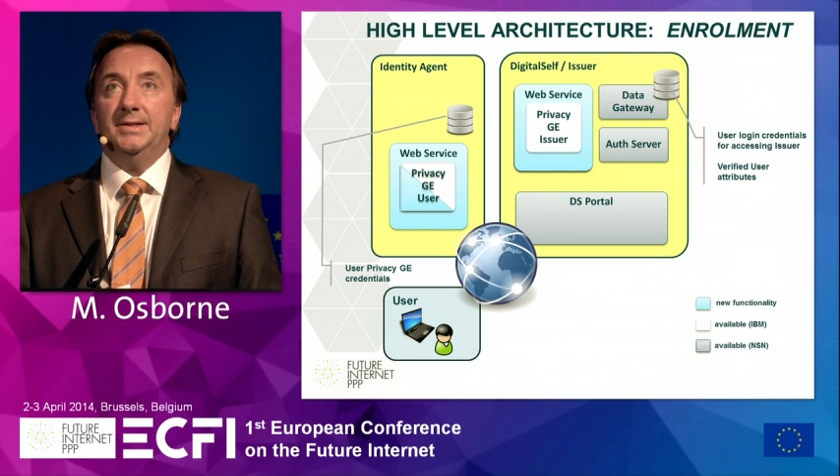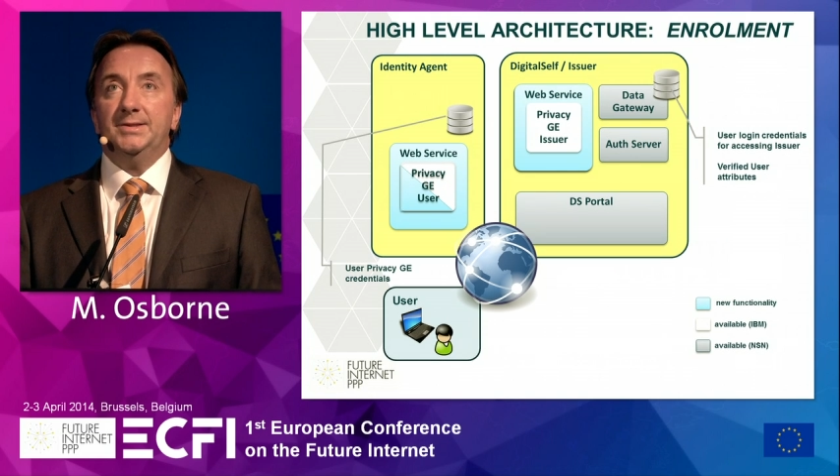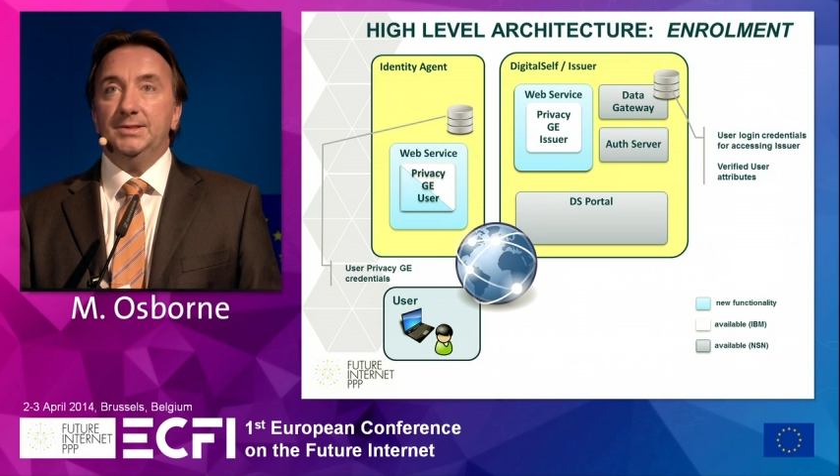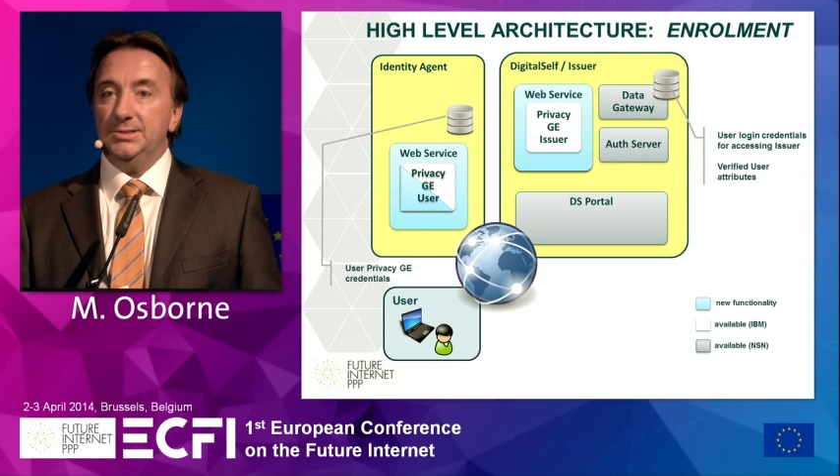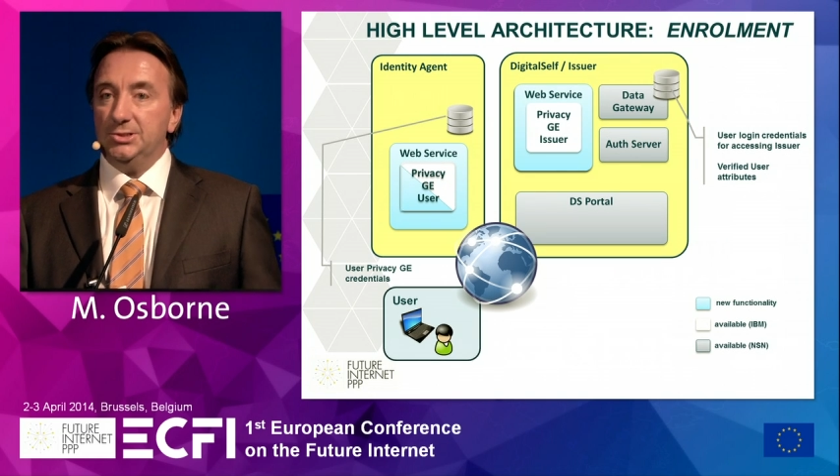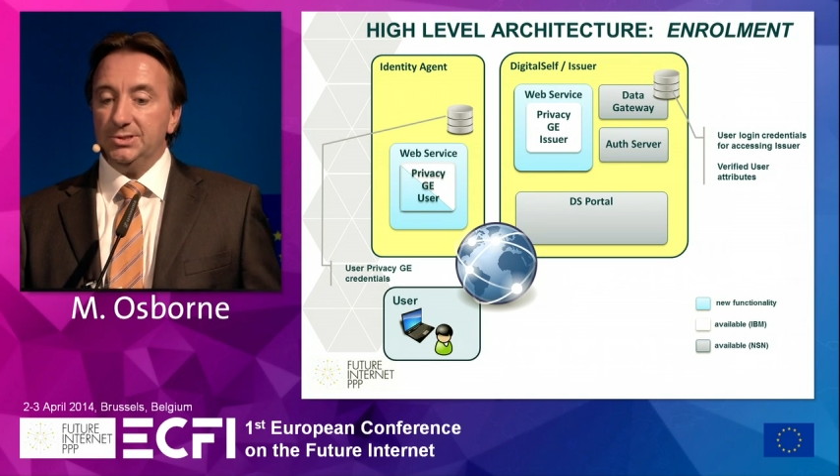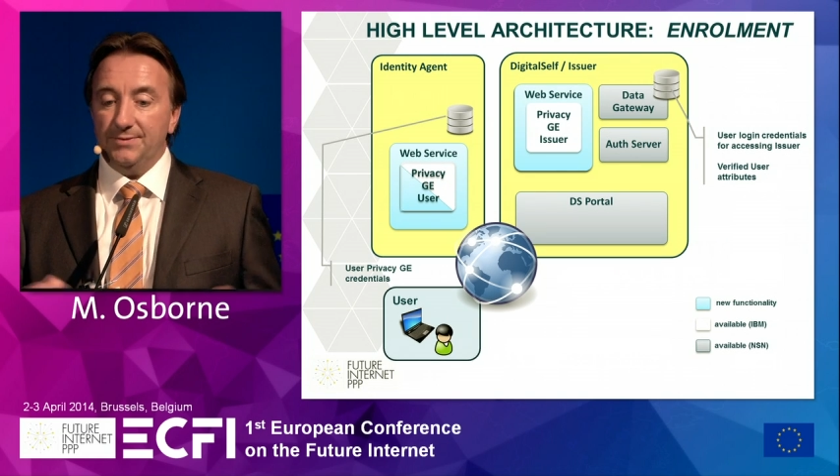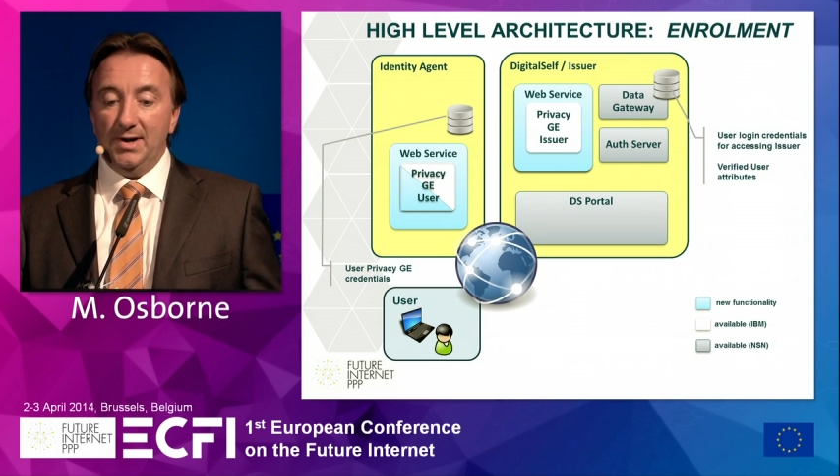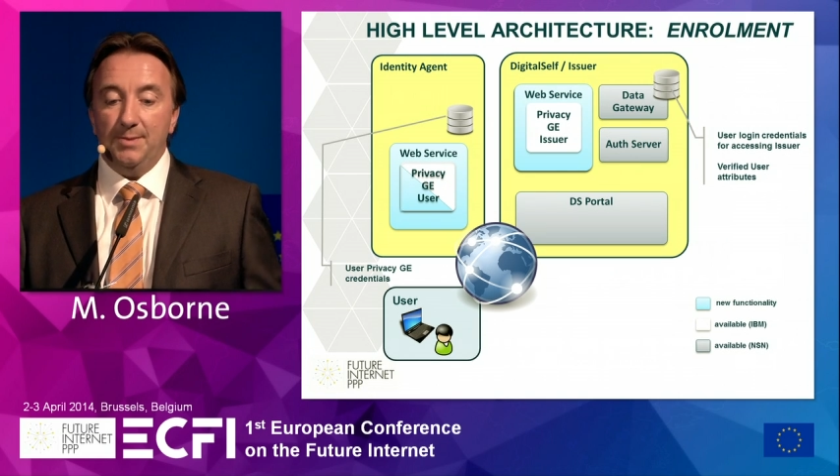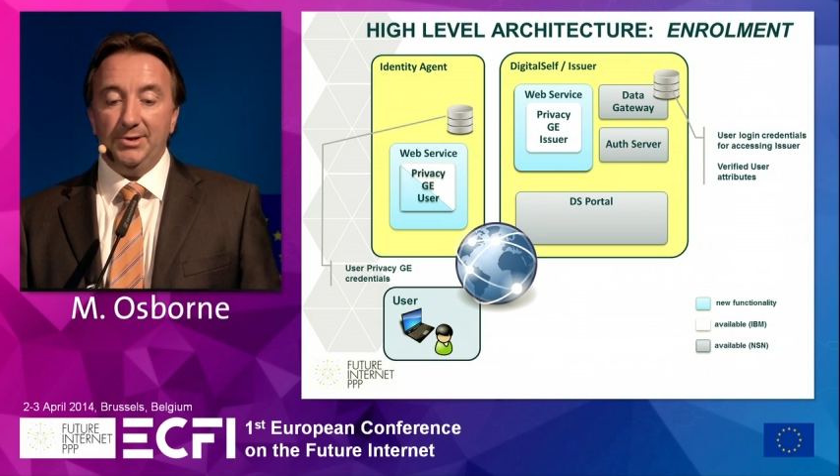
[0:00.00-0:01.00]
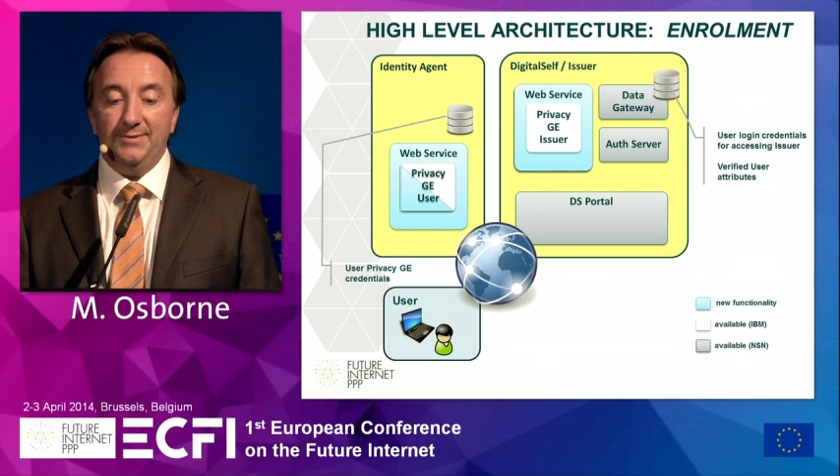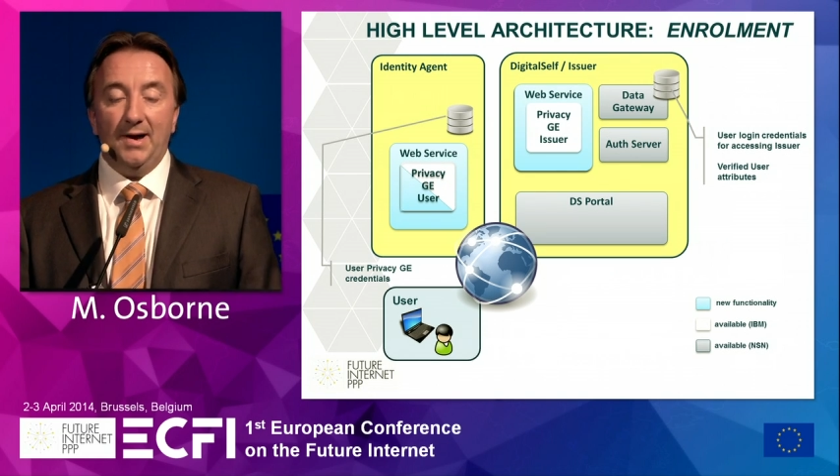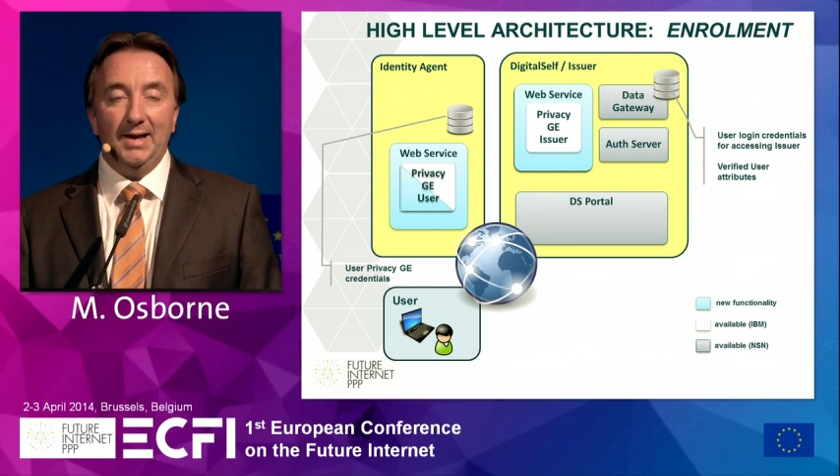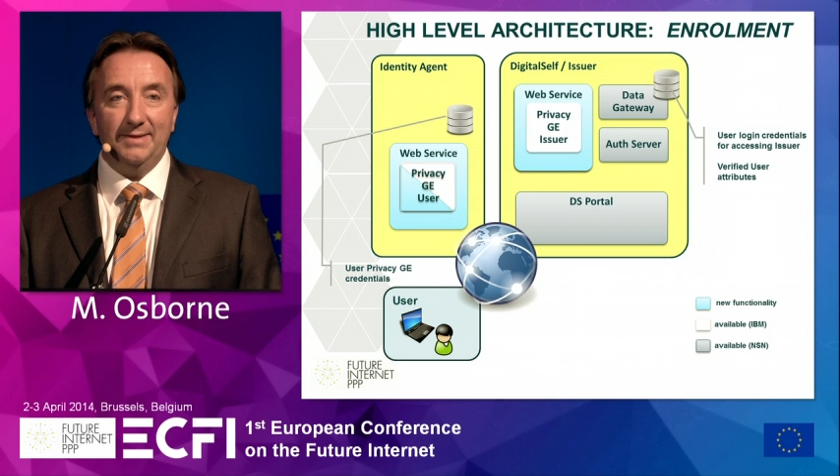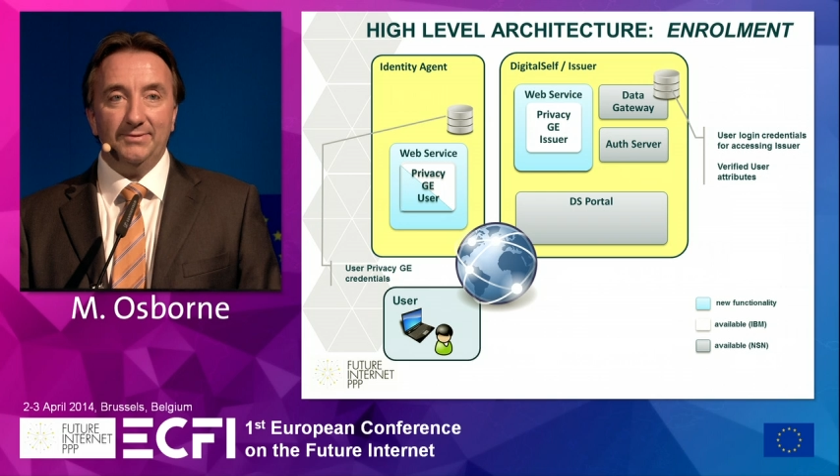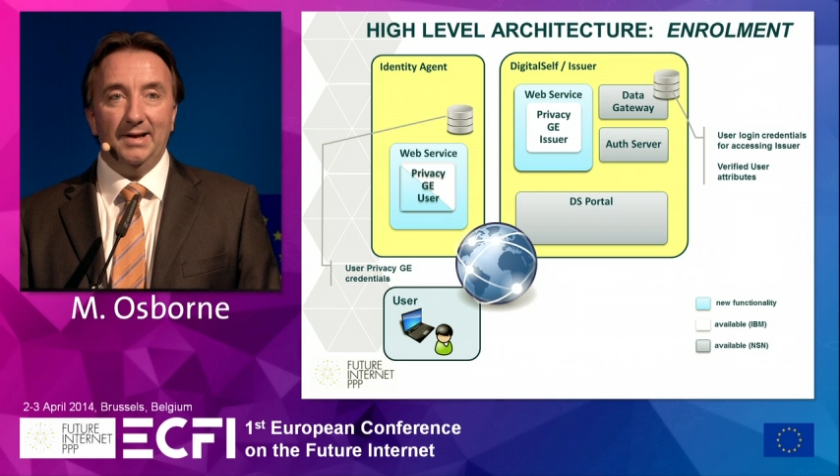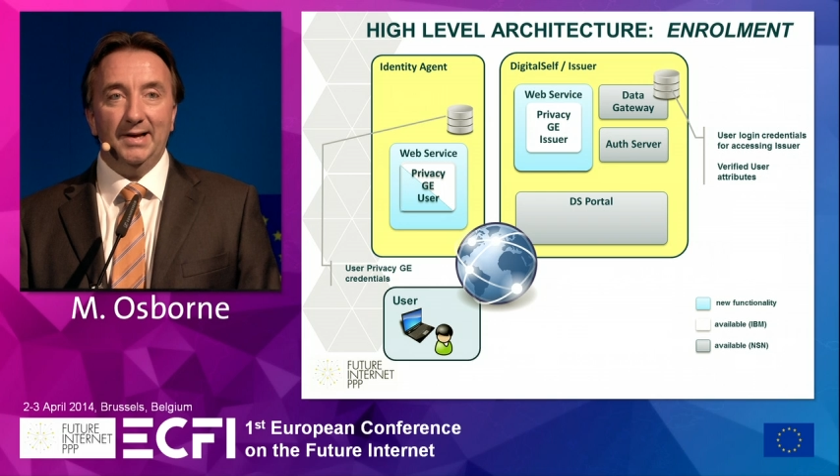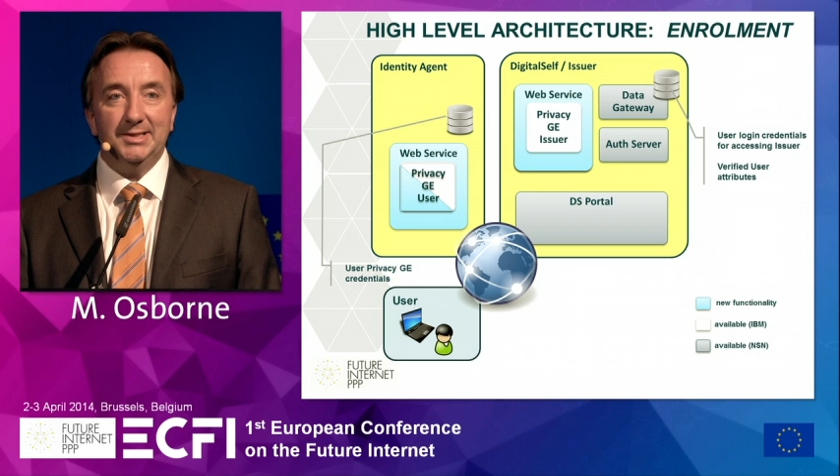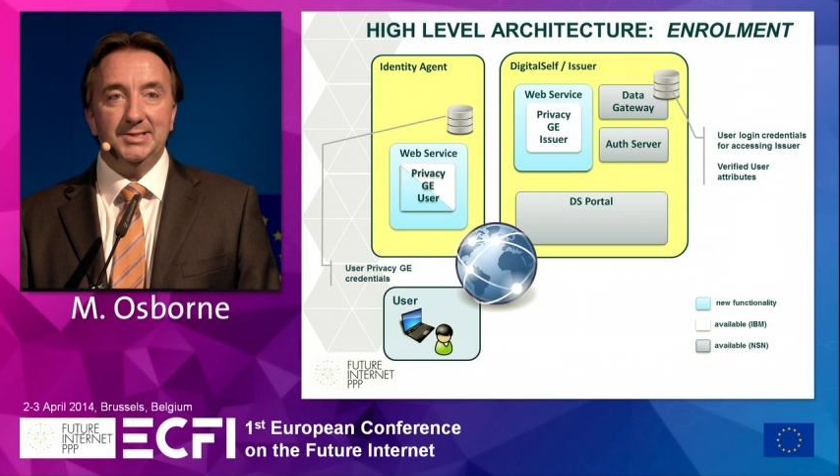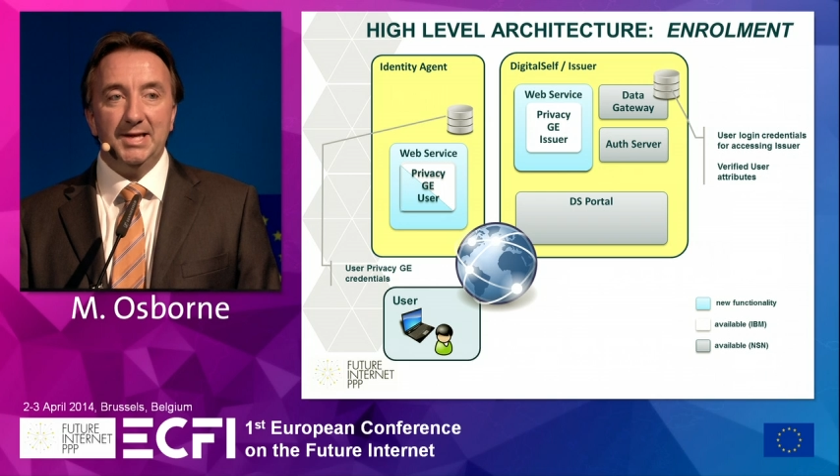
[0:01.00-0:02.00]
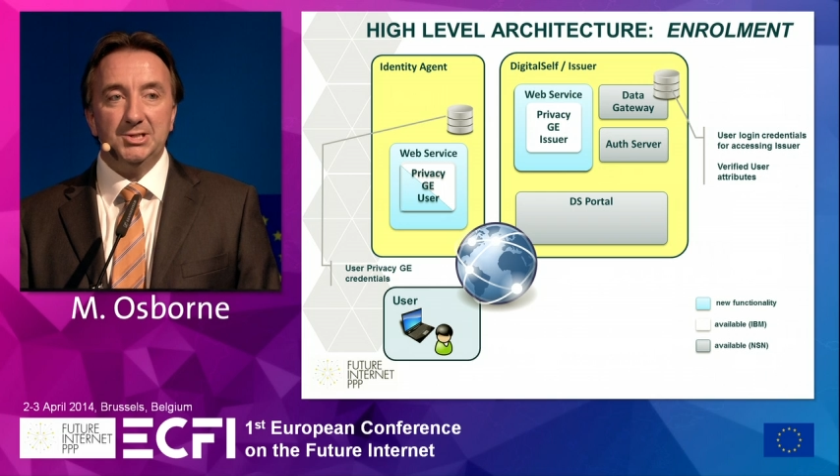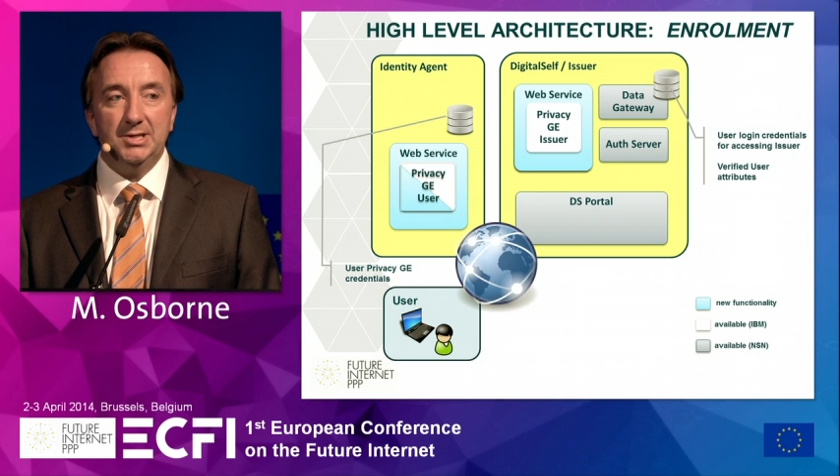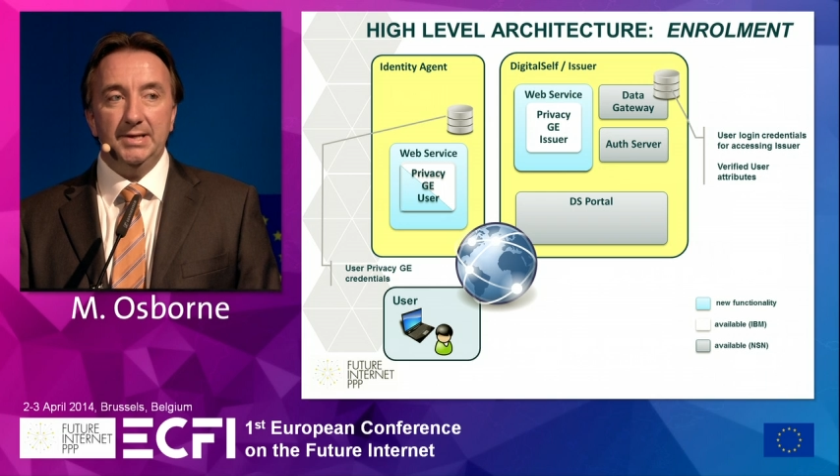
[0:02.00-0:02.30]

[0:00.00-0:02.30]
This is just a very brief high-level architecture.